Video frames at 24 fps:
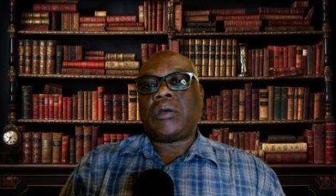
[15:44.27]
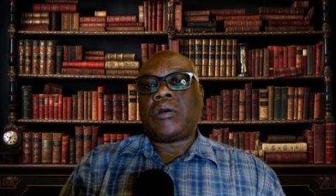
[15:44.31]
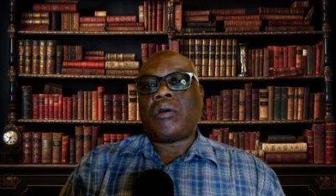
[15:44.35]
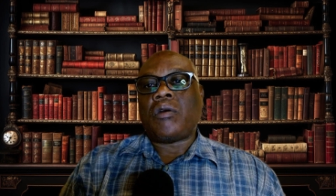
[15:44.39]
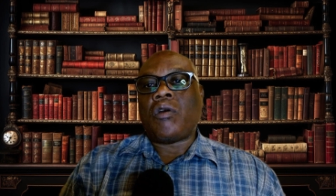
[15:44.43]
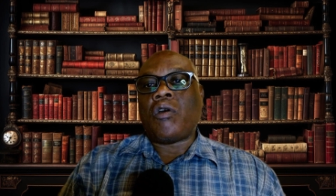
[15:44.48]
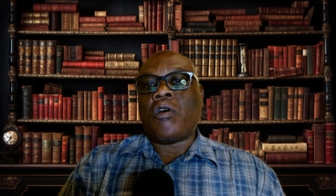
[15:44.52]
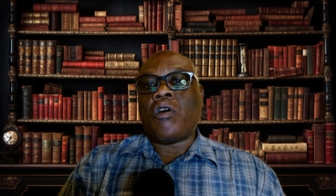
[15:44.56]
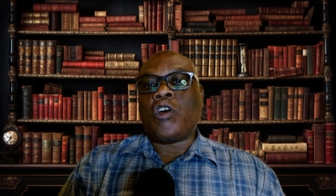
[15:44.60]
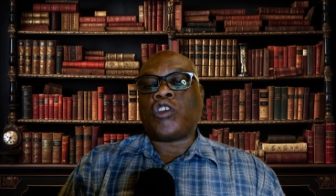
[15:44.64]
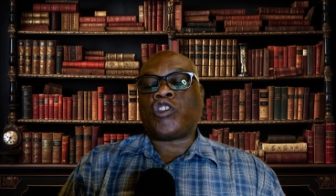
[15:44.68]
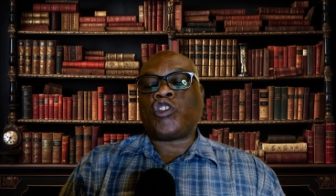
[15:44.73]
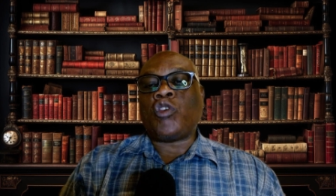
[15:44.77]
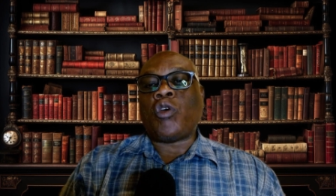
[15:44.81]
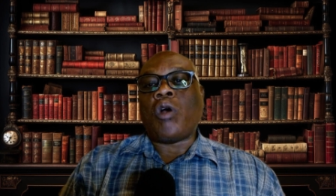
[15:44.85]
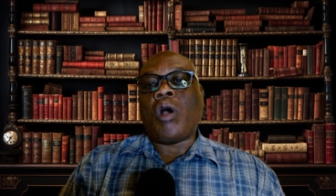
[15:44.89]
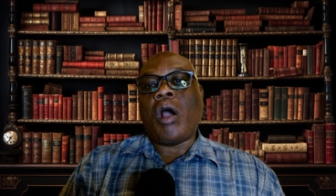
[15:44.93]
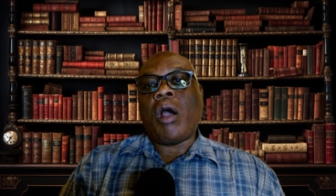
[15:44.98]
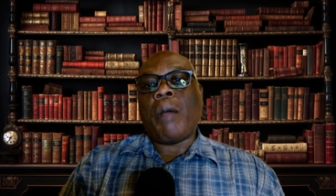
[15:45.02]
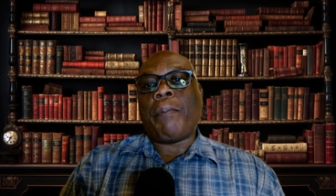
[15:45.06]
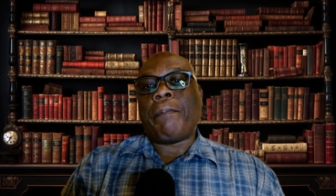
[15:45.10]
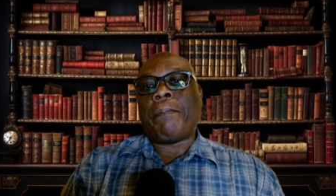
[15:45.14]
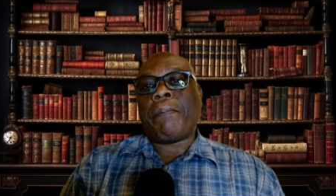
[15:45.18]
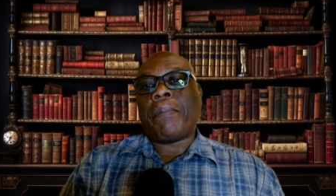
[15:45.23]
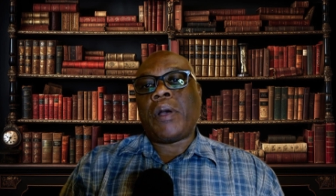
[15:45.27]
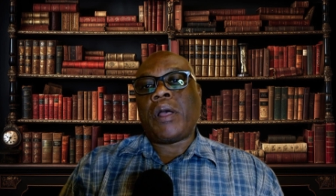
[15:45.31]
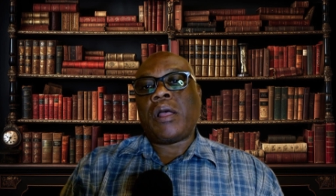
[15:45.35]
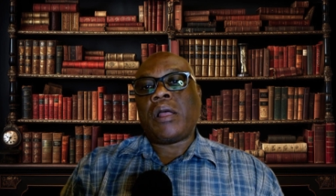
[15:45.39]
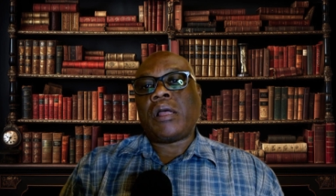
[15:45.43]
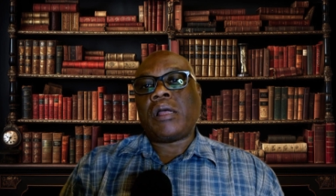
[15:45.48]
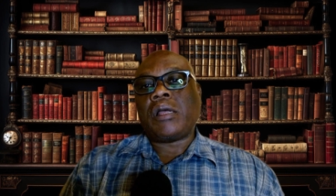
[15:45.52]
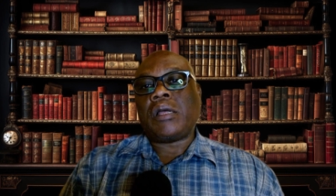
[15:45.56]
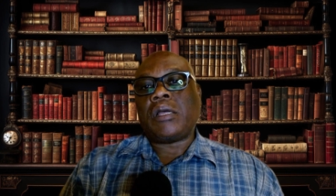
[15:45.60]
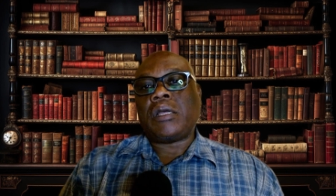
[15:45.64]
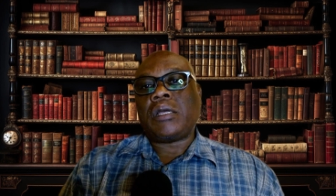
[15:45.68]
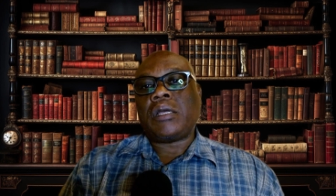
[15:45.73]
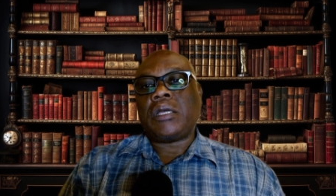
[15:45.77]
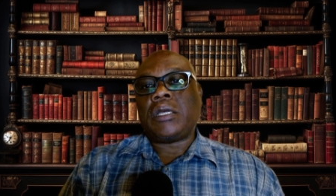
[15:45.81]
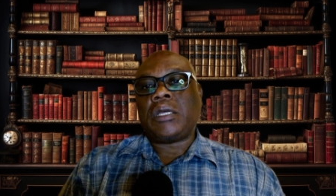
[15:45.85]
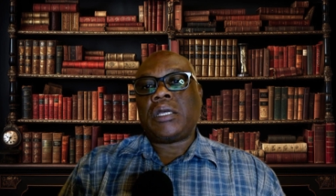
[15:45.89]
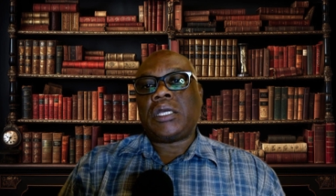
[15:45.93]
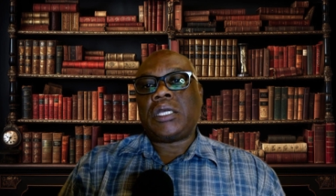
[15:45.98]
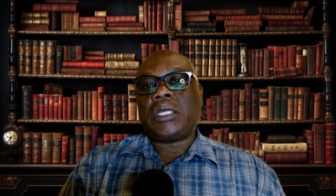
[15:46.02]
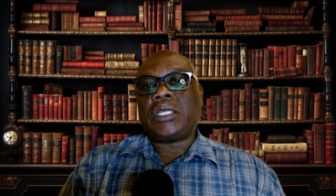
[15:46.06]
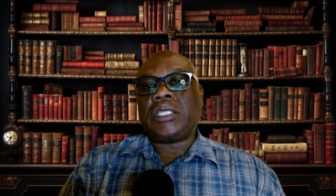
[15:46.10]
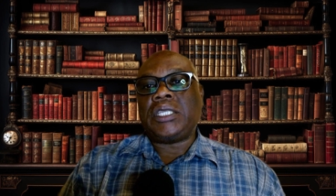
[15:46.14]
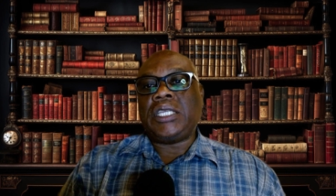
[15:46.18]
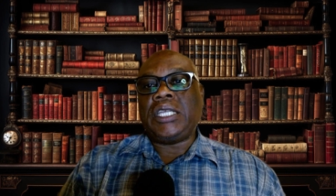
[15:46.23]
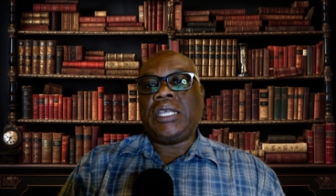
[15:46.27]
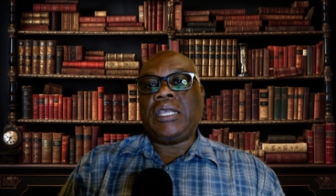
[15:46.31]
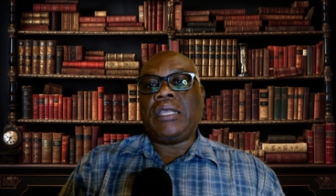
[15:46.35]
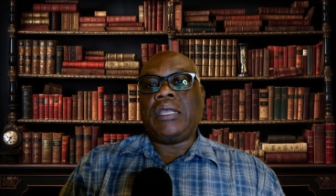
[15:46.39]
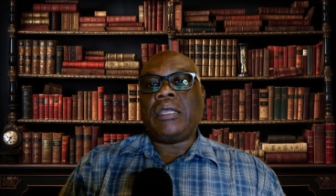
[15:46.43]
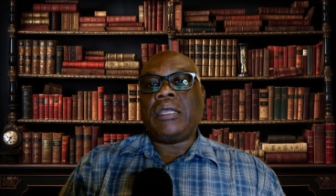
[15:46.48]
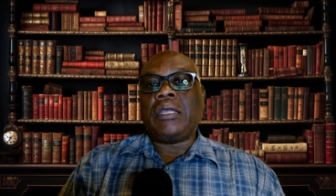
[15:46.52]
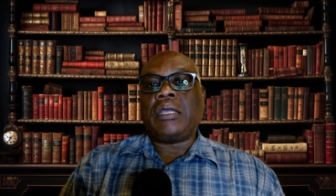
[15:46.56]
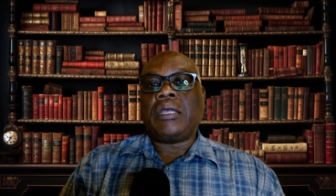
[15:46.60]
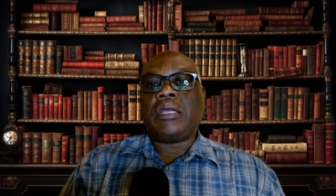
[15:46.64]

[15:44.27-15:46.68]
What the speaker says: or to up the